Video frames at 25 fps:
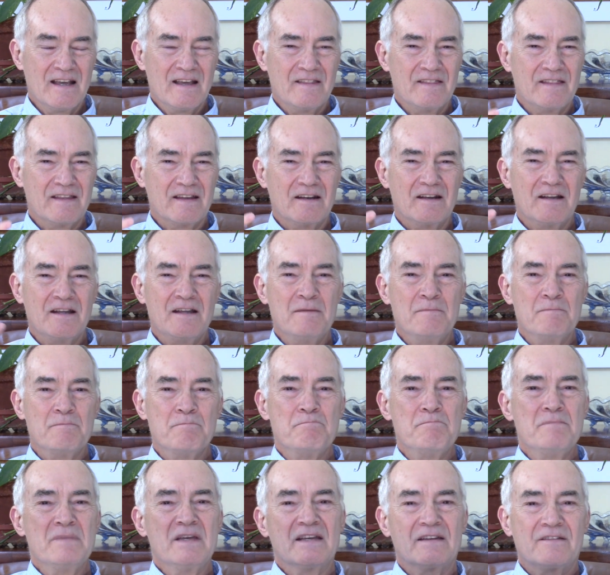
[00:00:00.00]
that
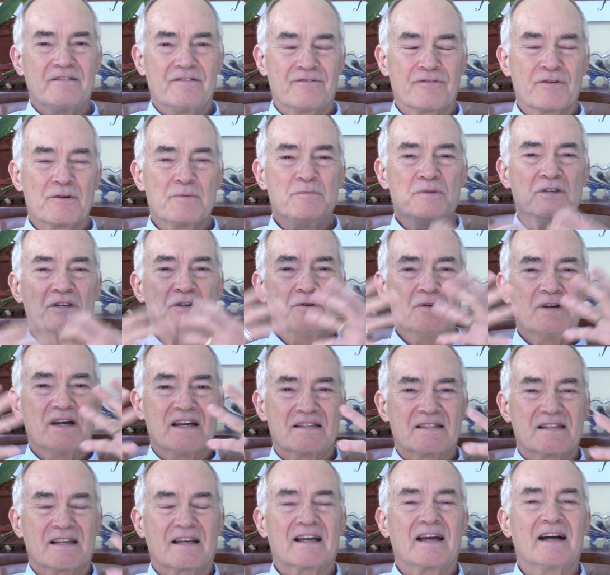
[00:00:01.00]
emit from you
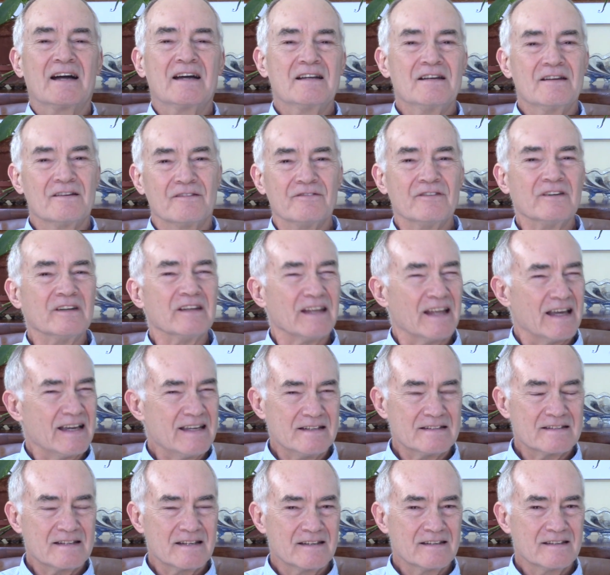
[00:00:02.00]
as a kind of
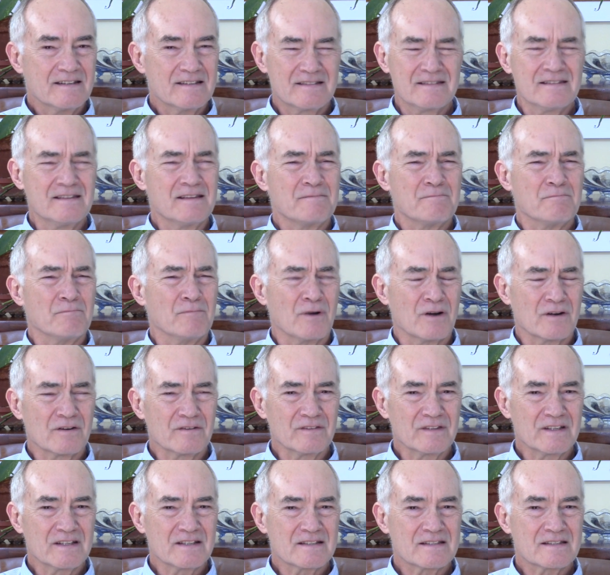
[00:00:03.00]
light. Isn't that
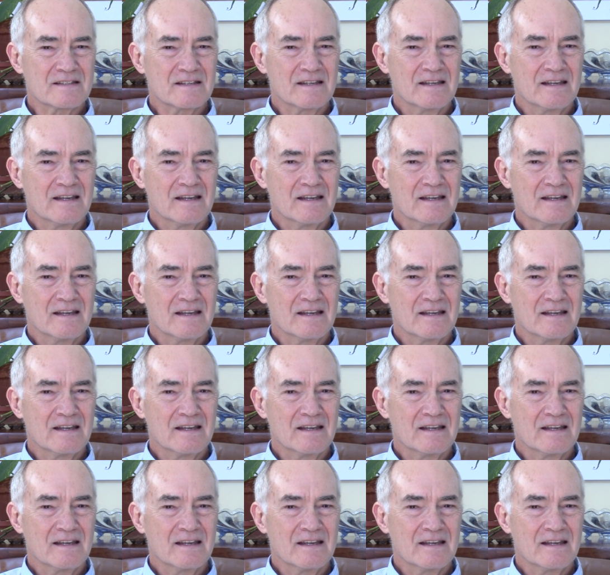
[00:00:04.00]
marvelous?